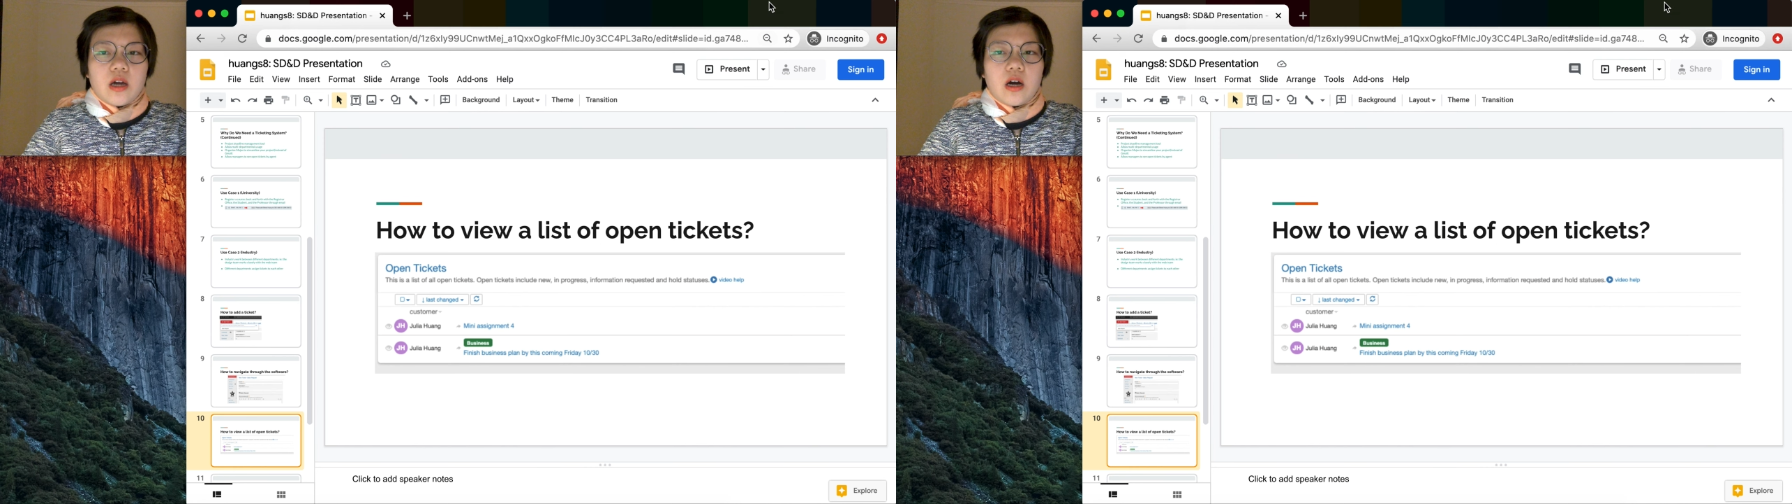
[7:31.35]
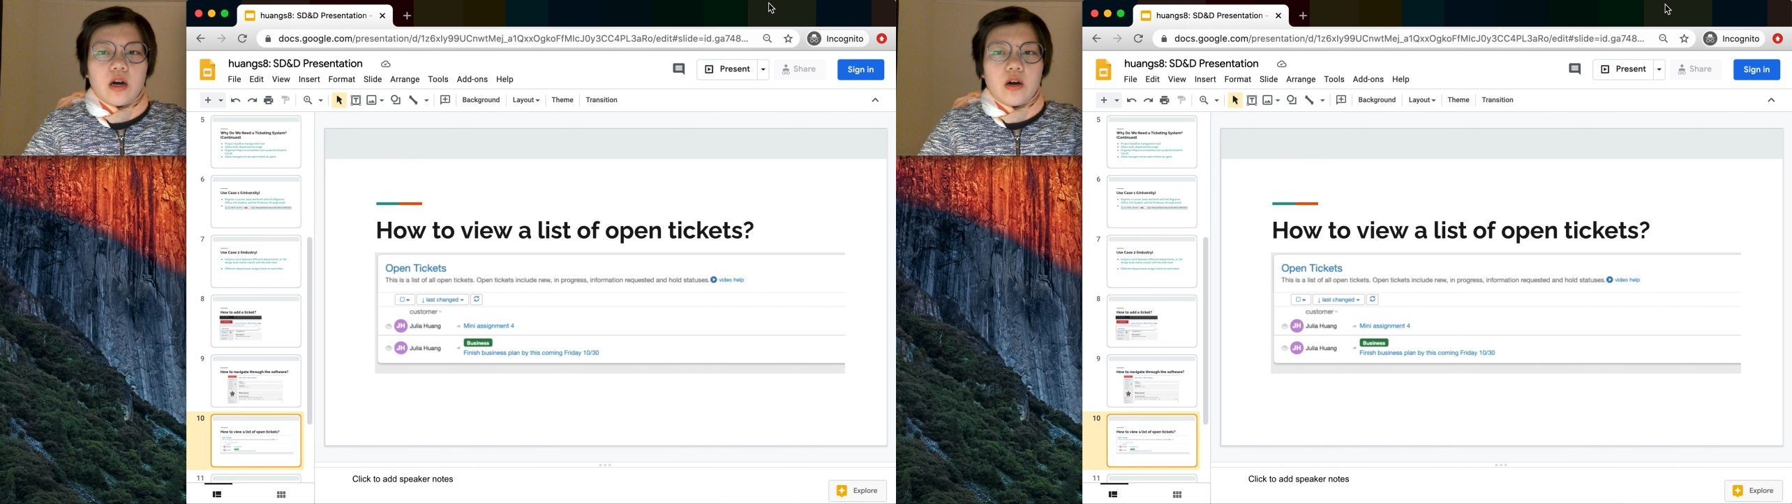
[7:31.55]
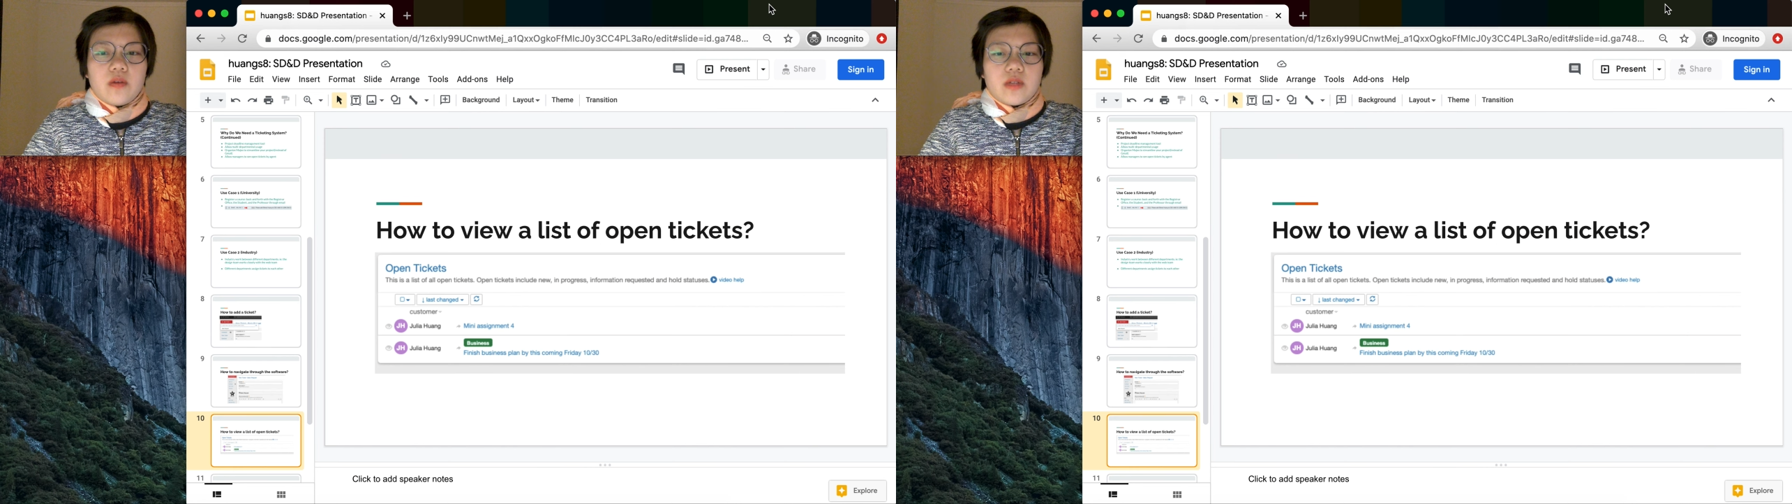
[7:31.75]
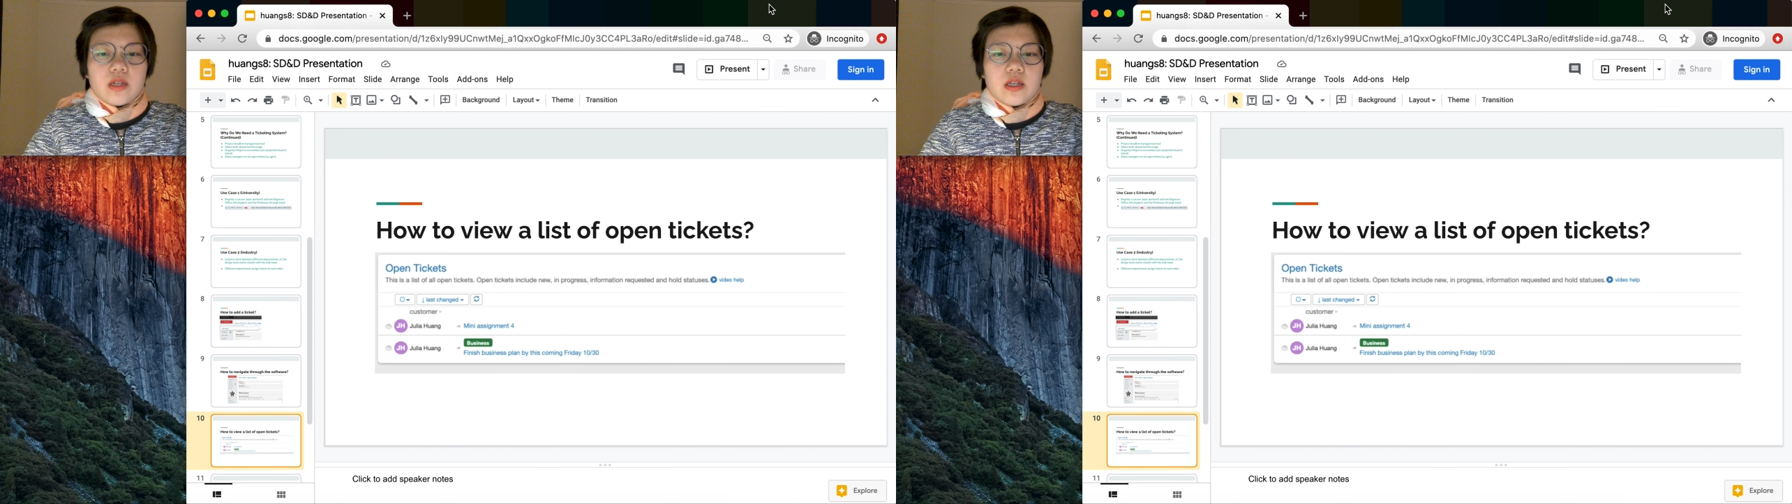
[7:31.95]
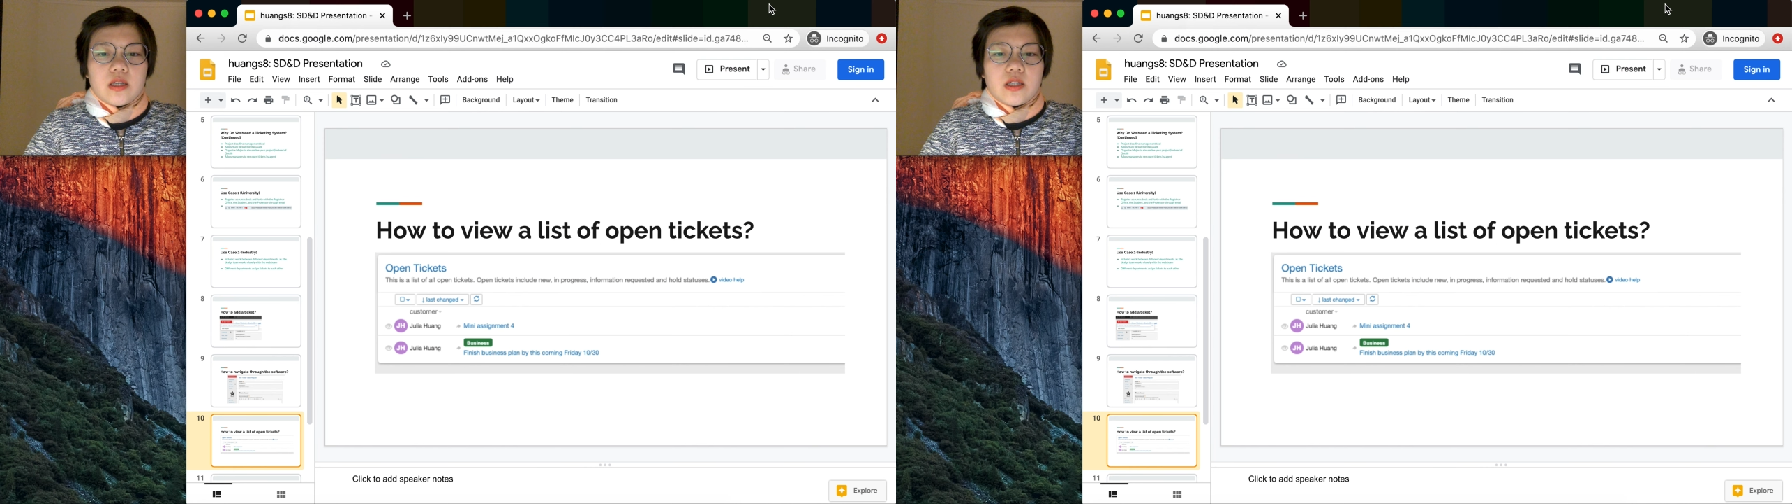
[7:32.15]
all of
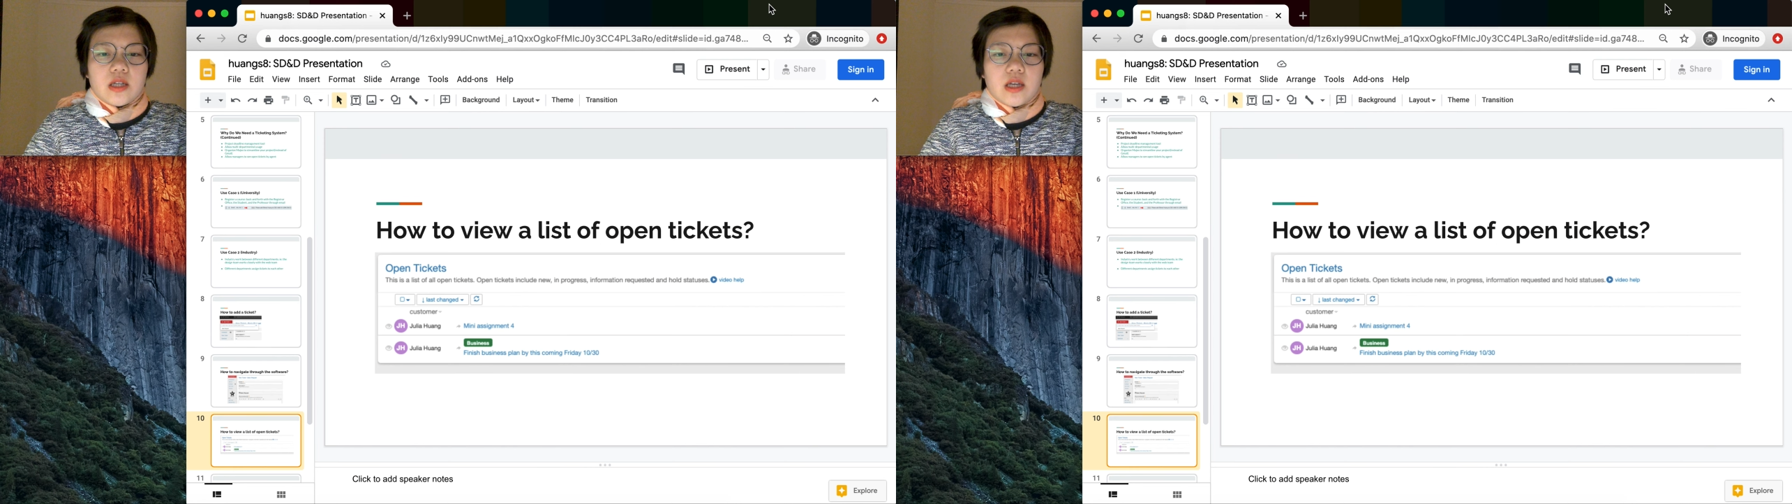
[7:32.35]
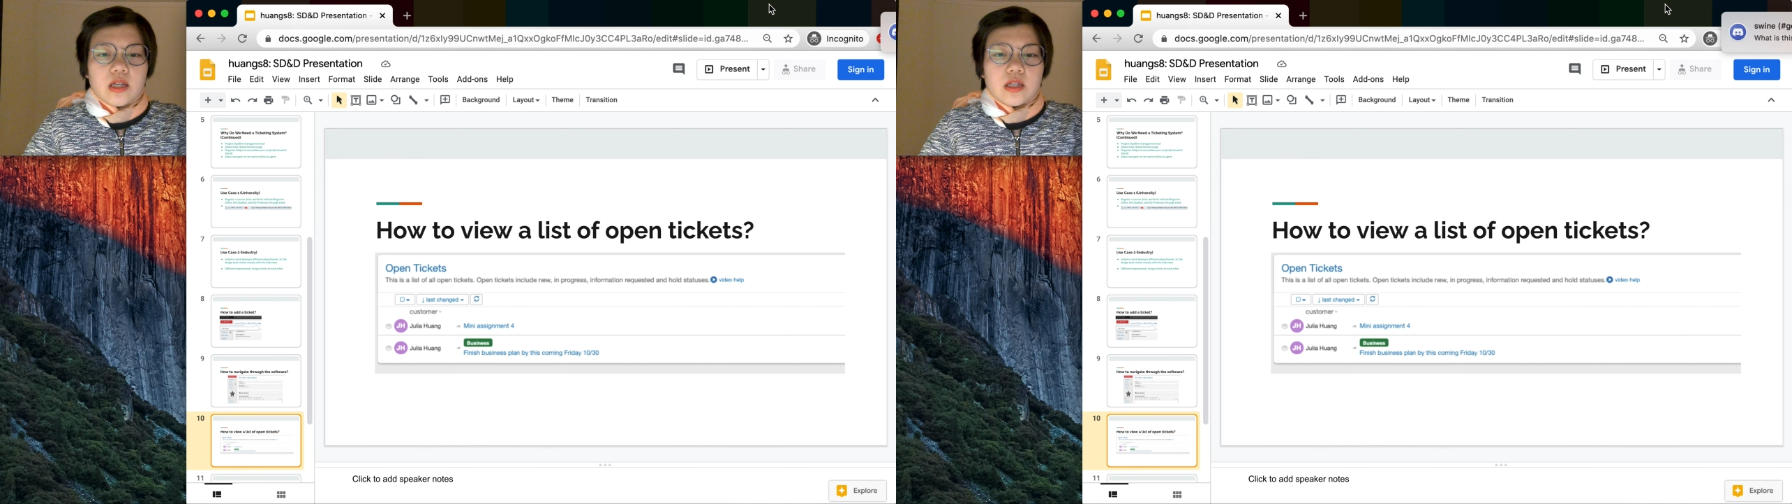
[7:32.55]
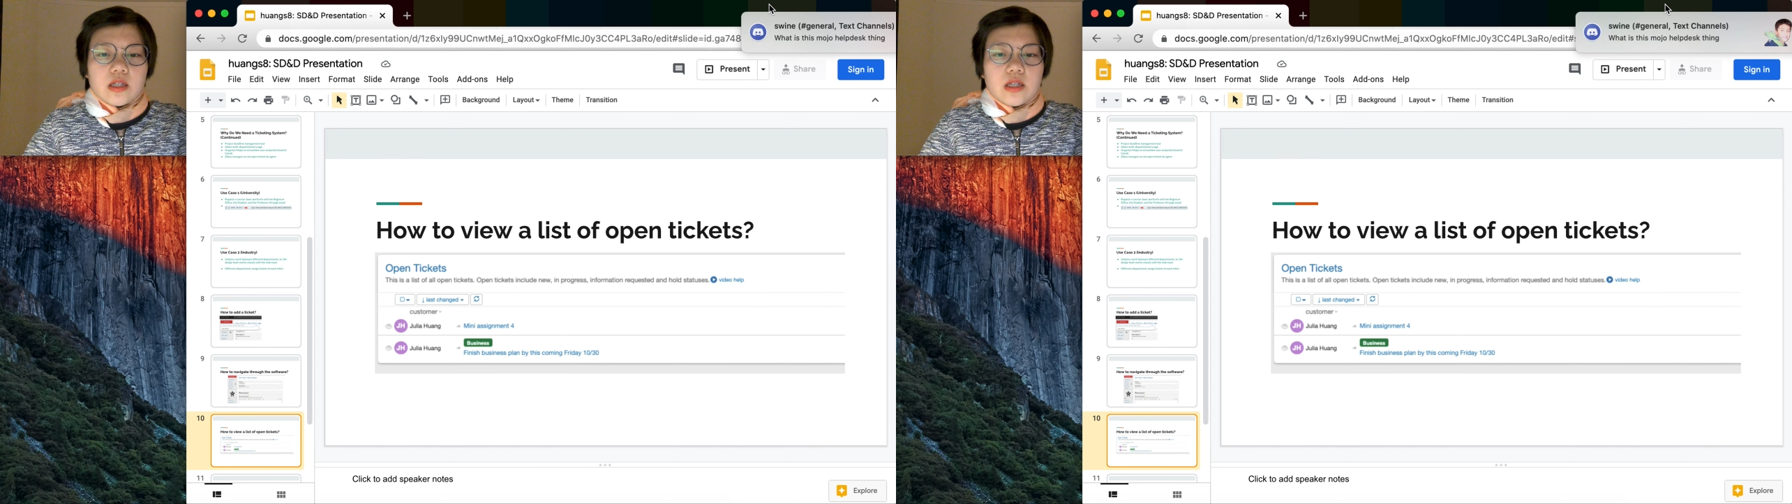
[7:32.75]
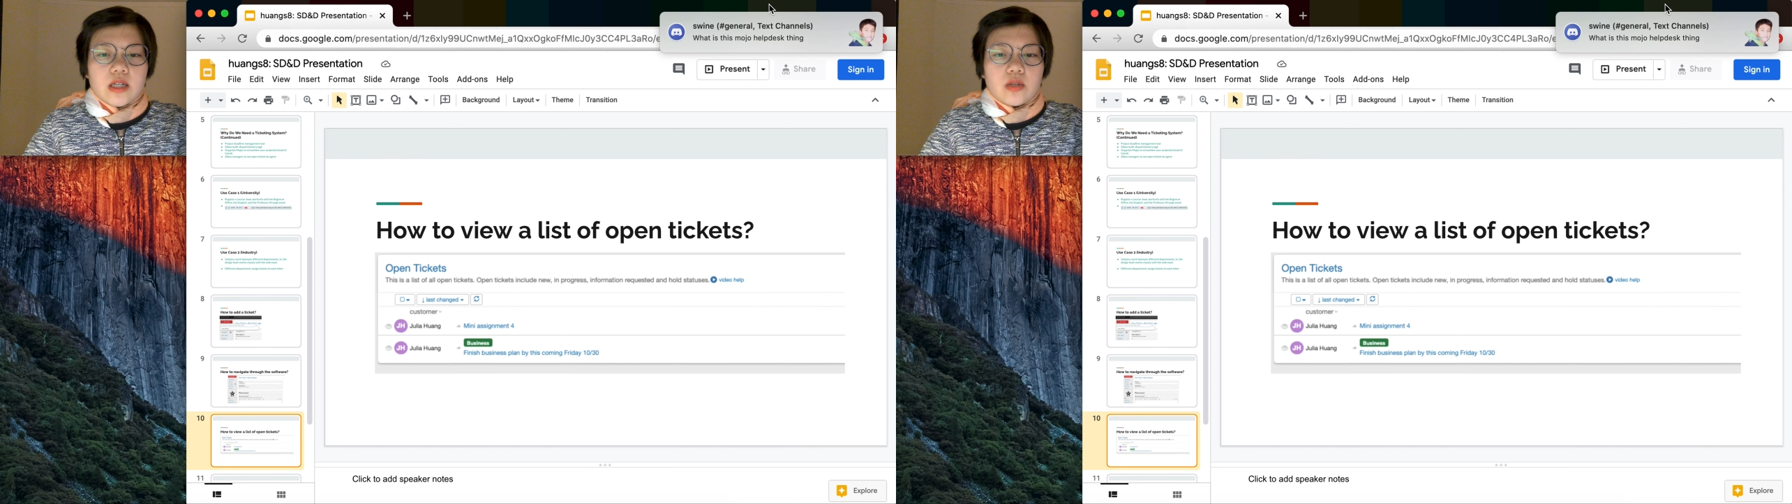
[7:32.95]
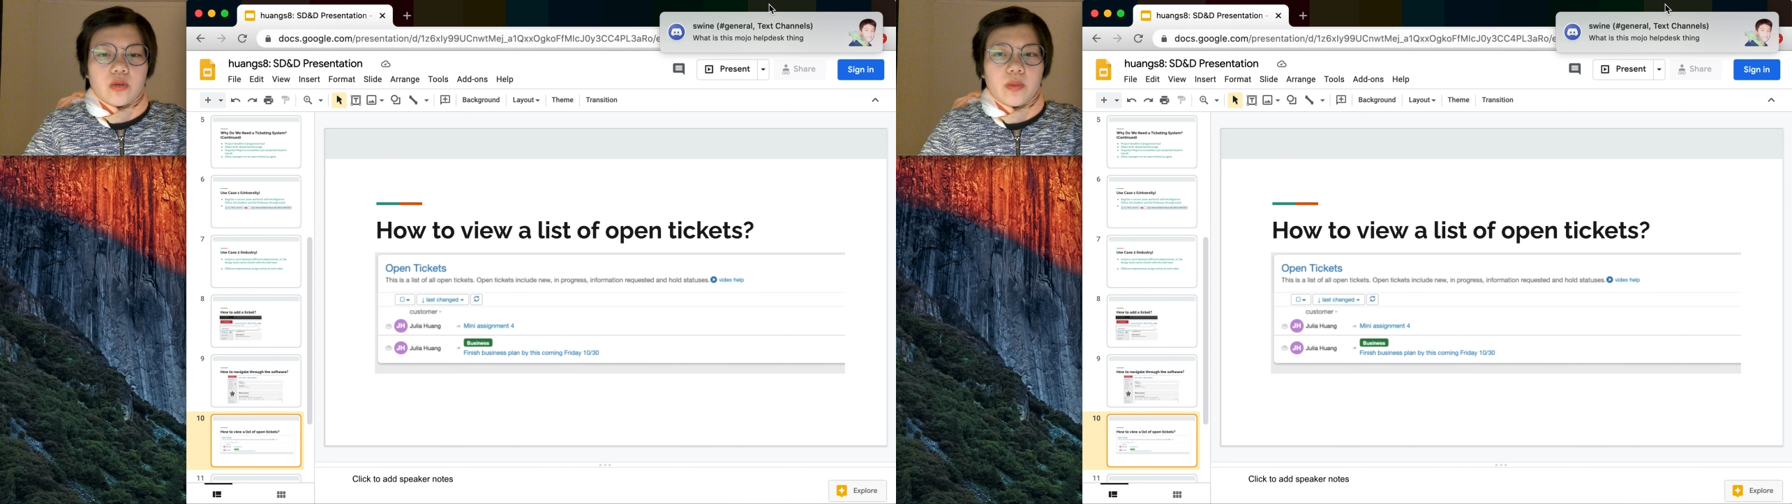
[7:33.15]
the tickets
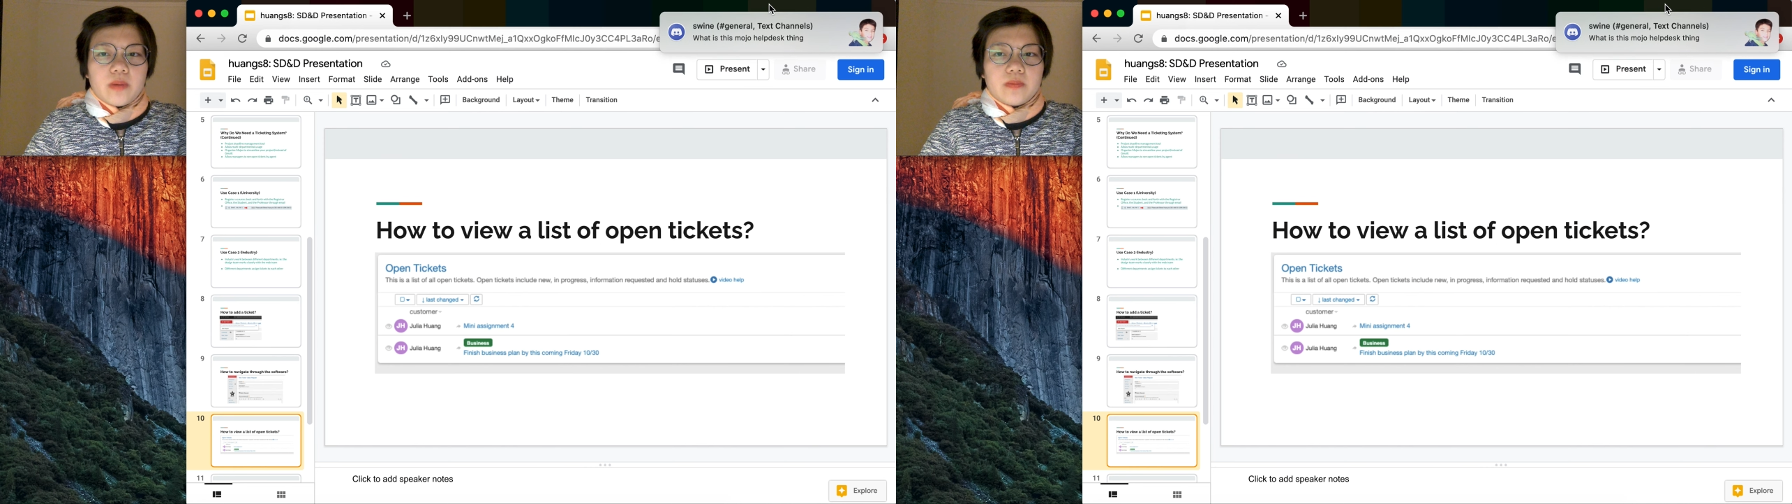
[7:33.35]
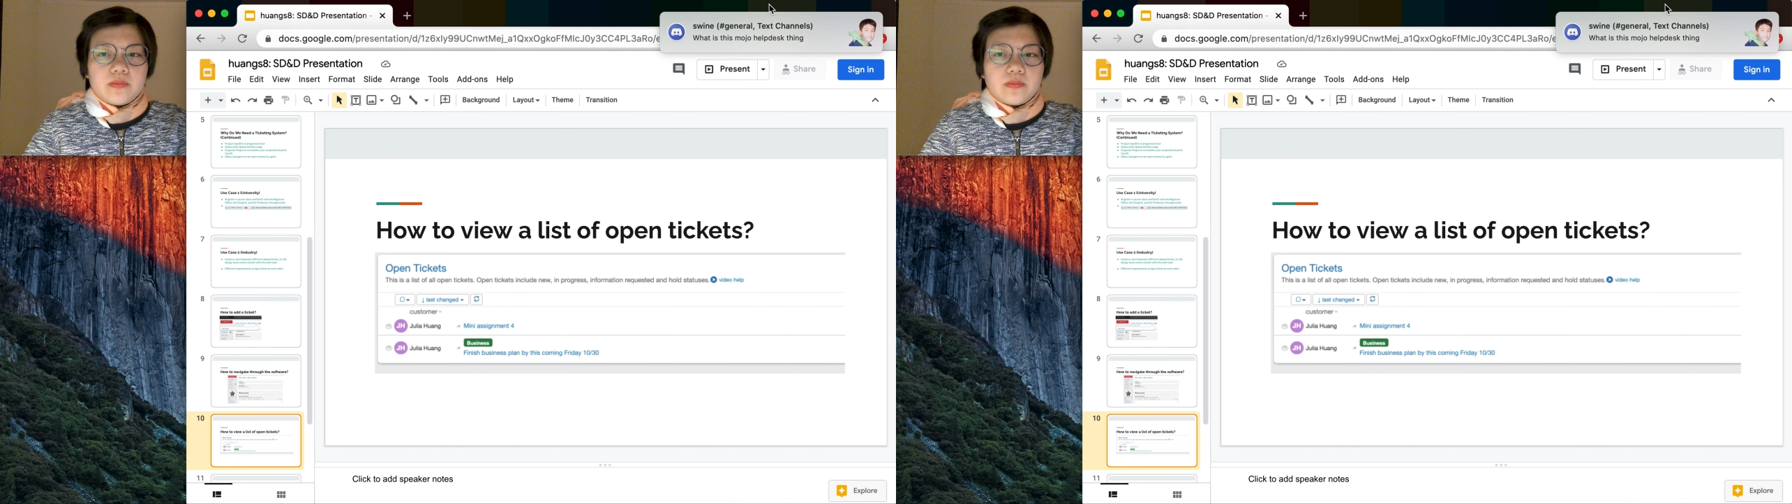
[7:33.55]
that's open.